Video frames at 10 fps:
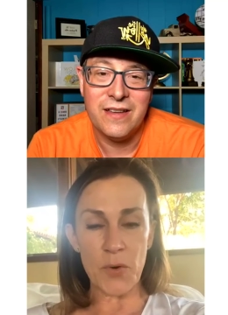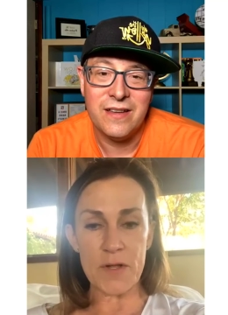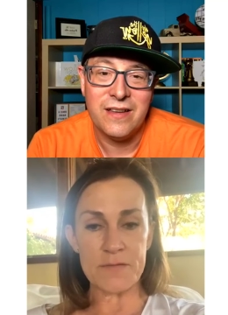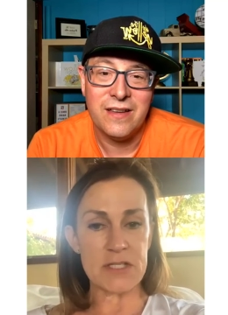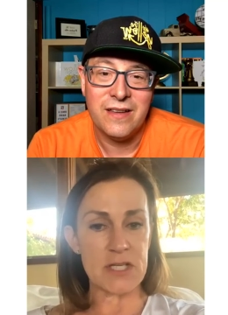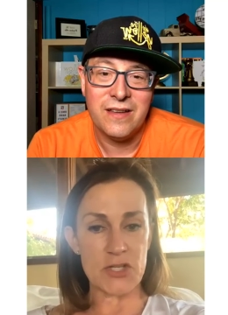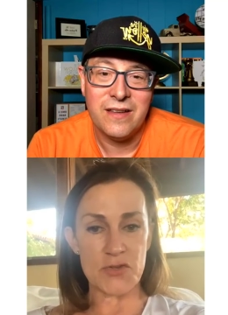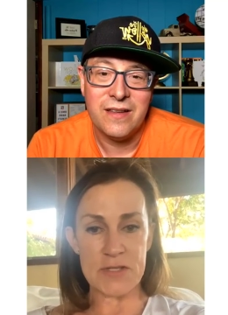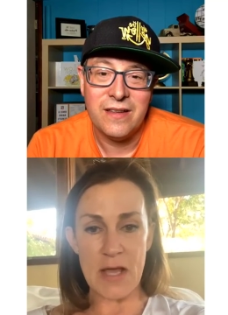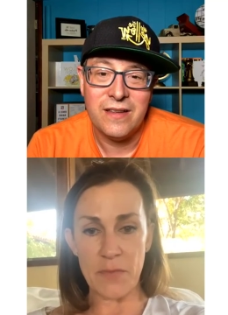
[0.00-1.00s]
Speaker 1: to teachers out
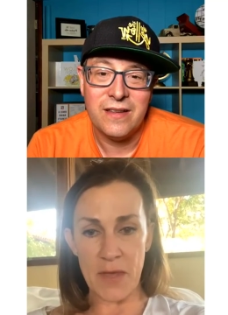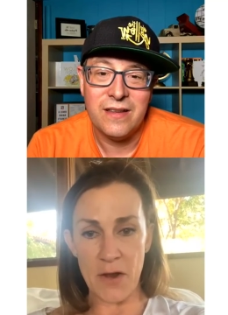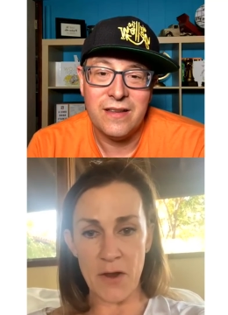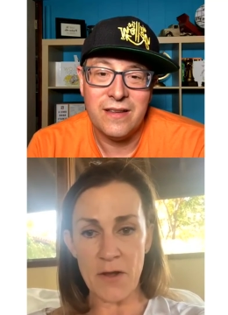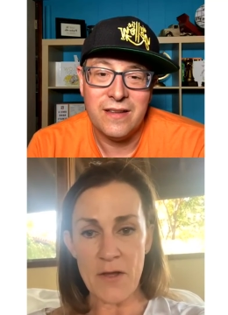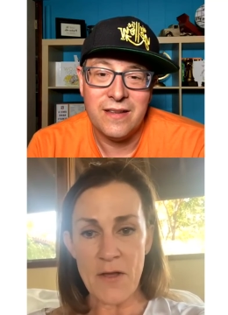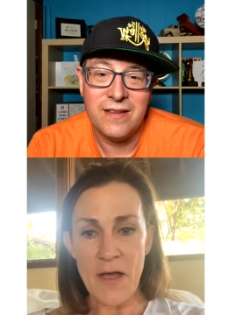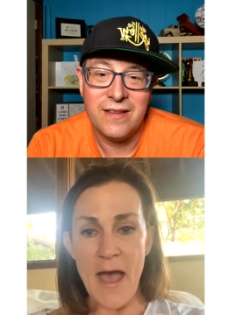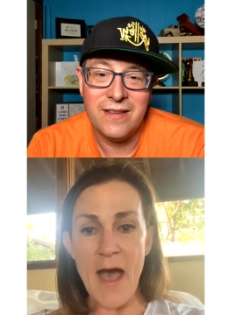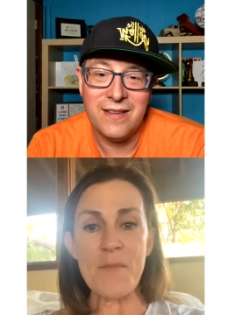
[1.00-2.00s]
there uh,
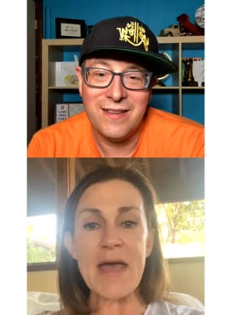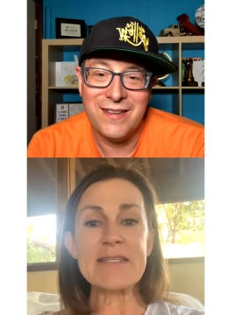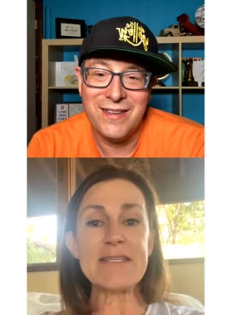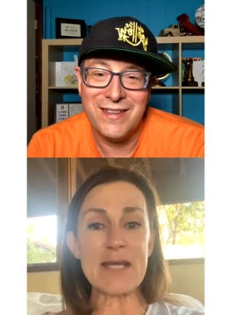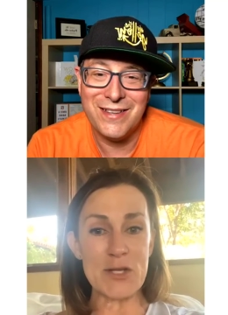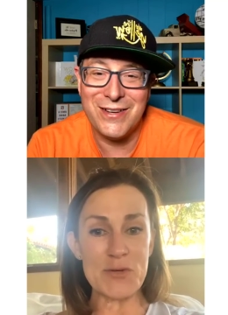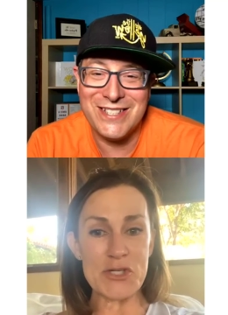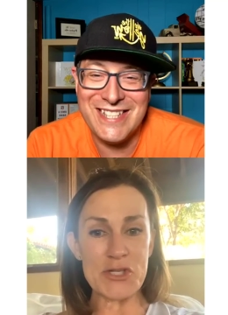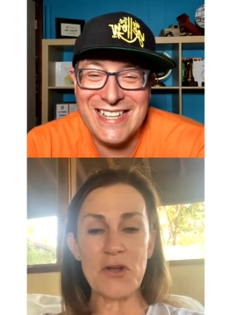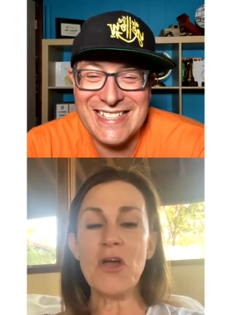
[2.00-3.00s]
and send you a shirt.
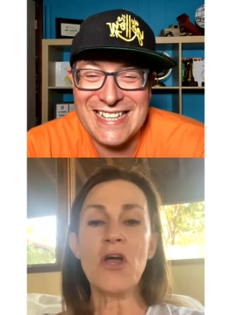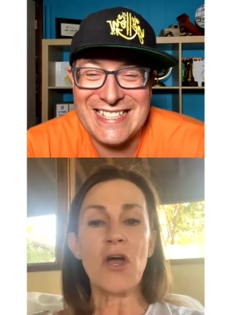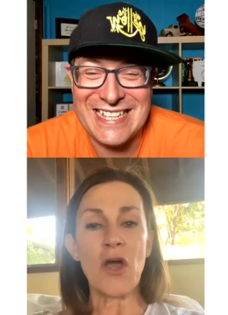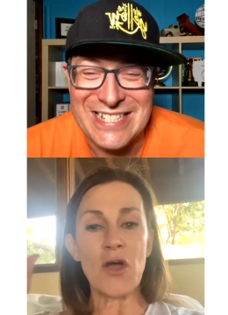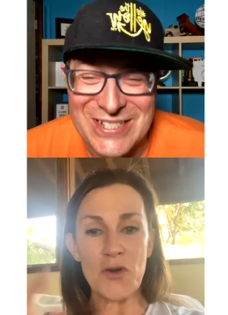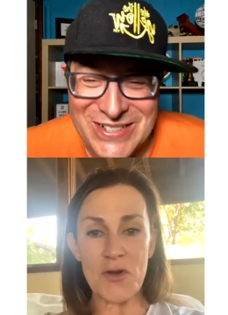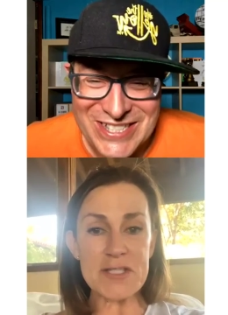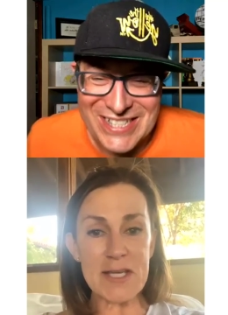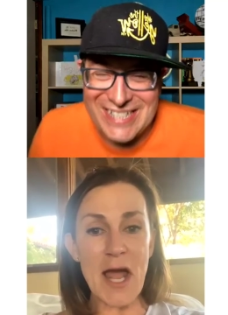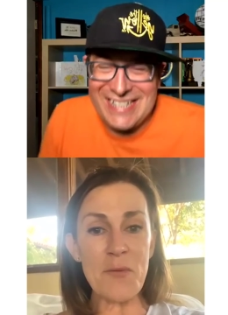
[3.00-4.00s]
send you a shirt. I
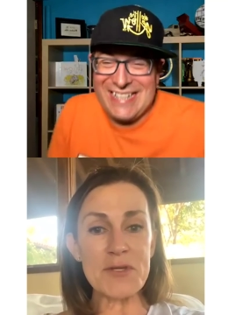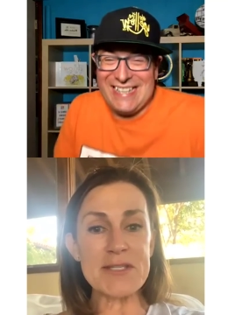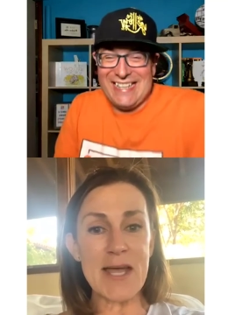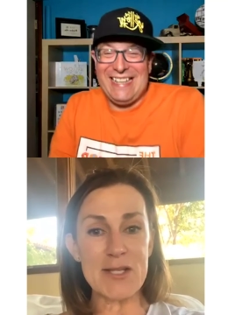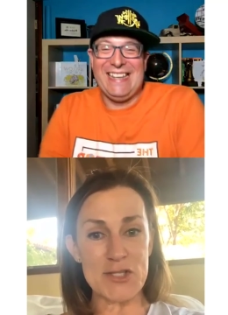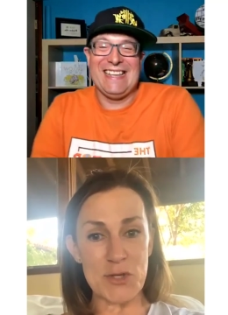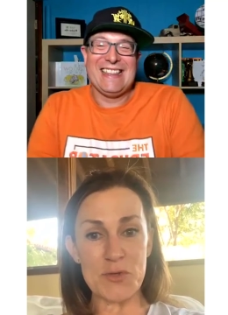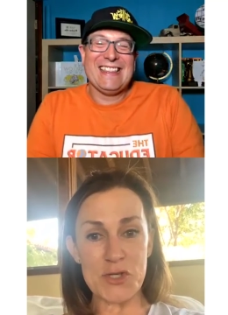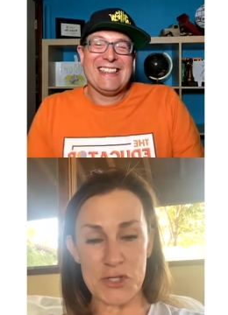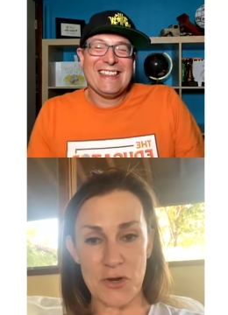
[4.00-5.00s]
will send you a
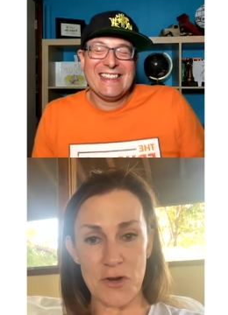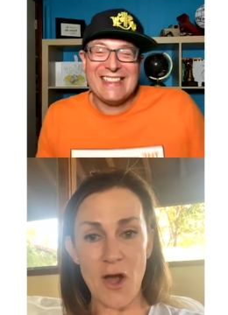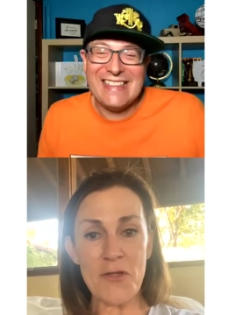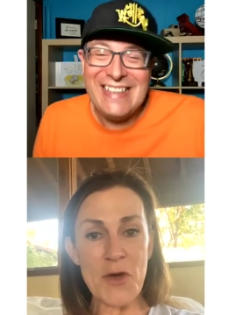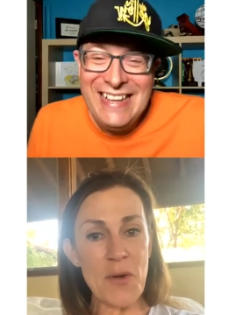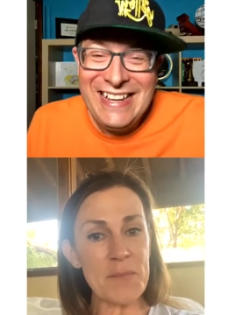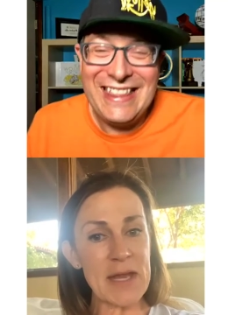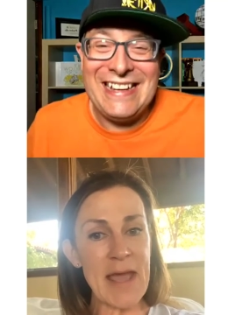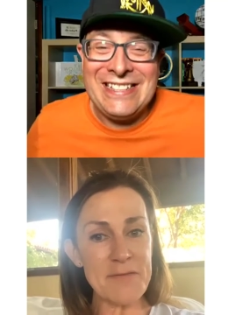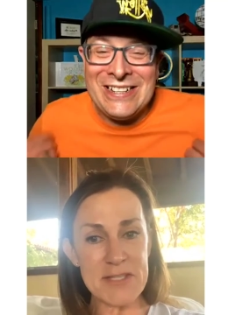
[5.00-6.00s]
shirt. Although I'm
Speaker 2: They
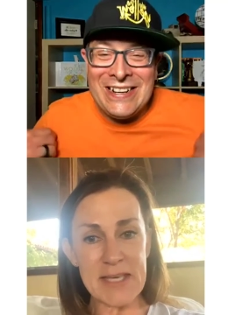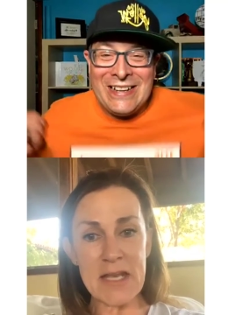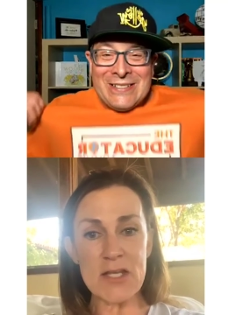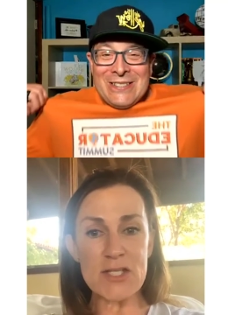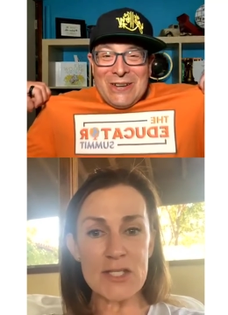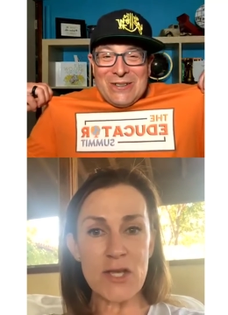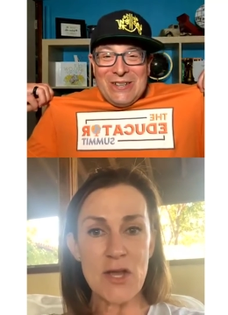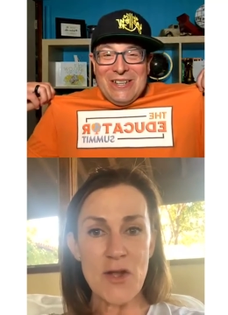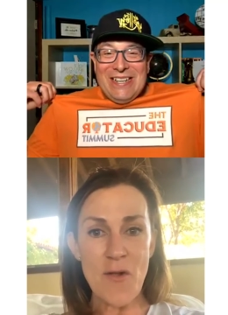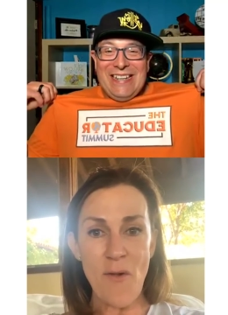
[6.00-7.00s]
turned out so
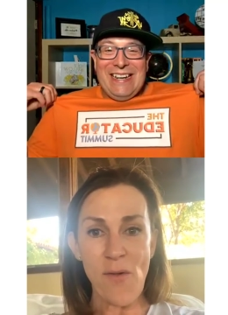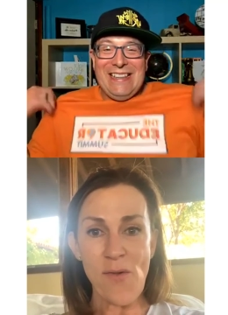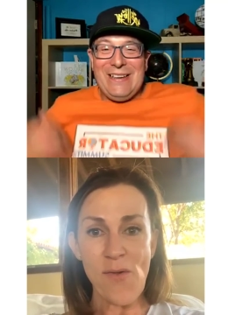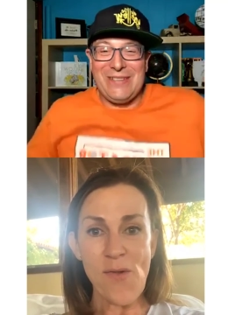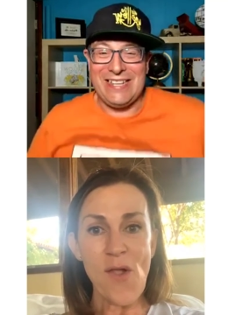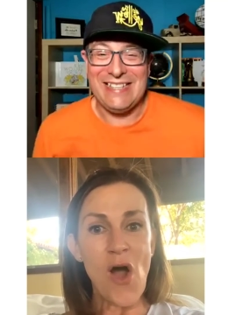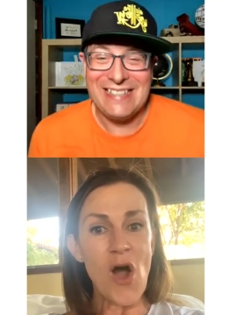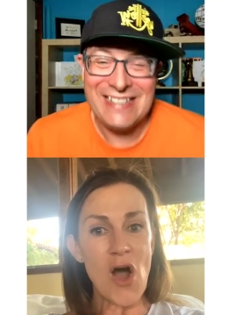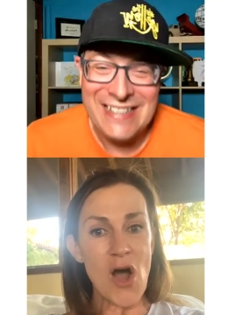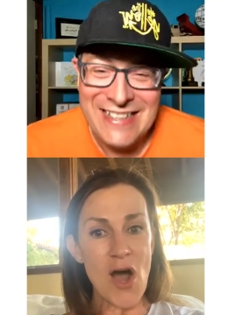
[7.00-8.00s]
good. I love it.
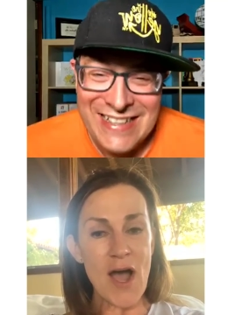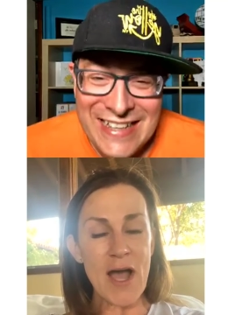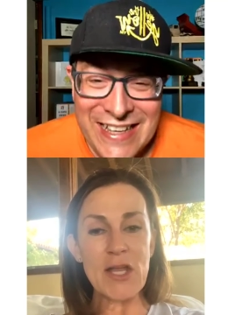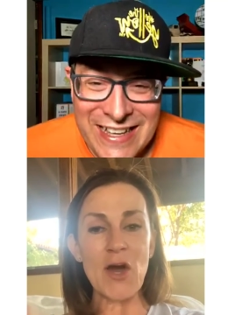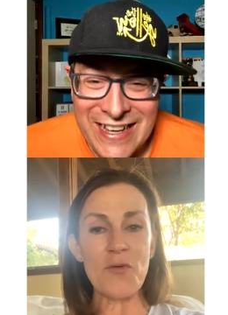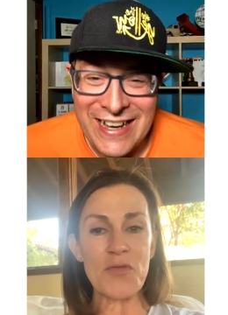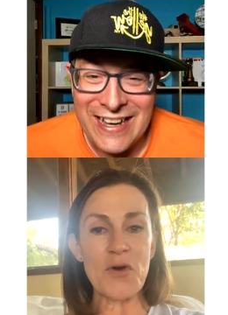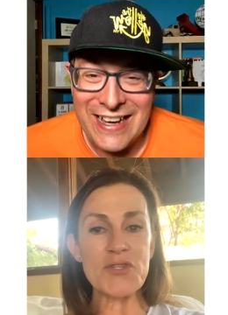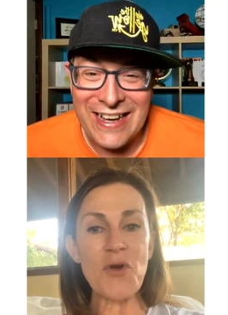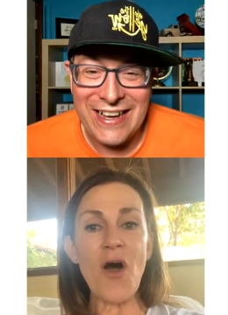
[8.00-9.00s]
Speaker 1: I know. Those are
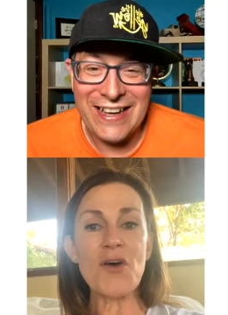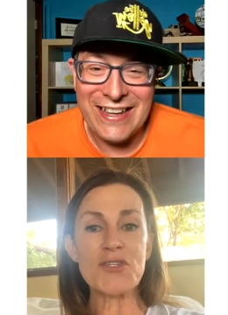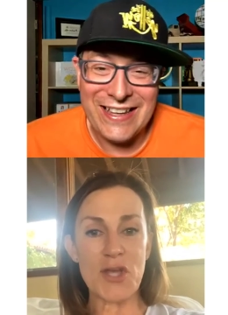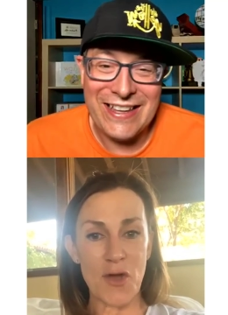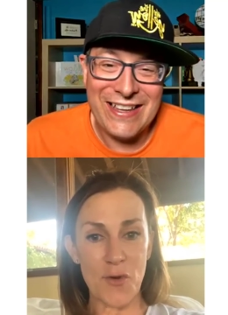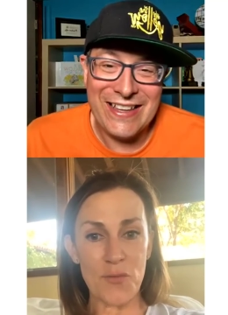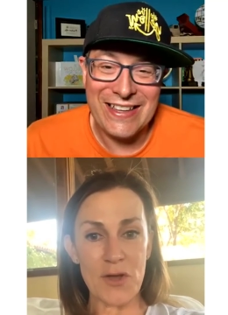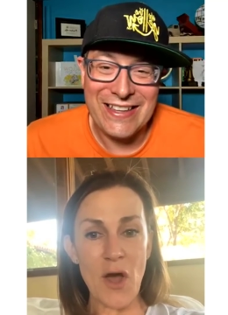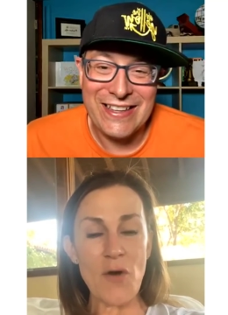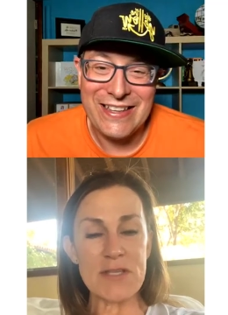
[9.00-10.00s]
also
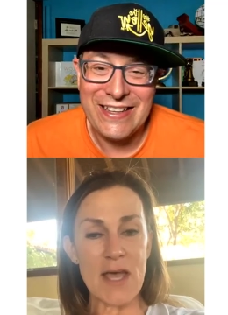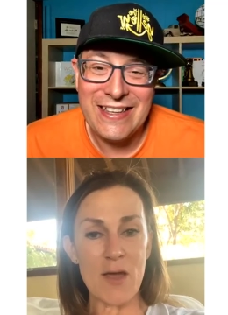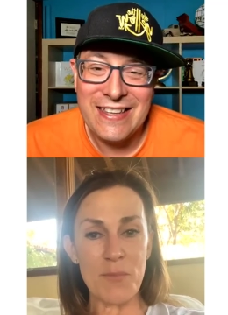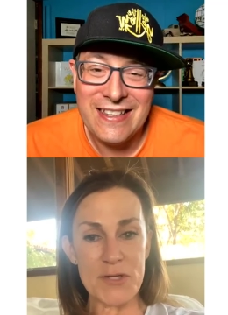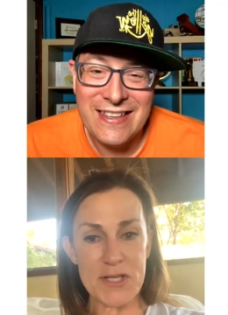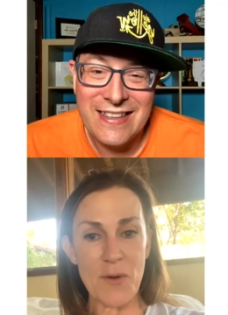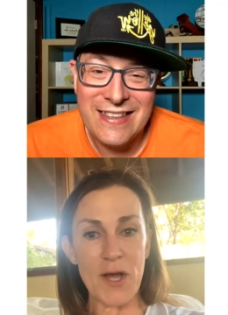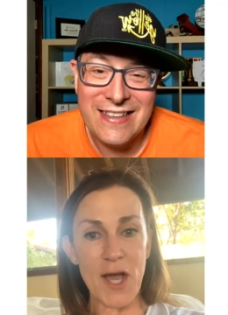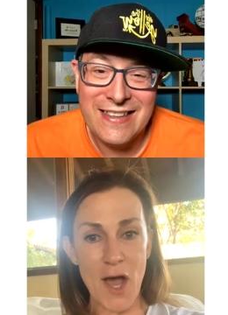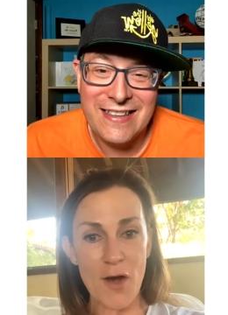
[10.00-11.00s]
Jose Berto and
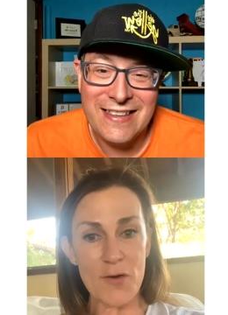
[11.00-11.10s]
Co.'s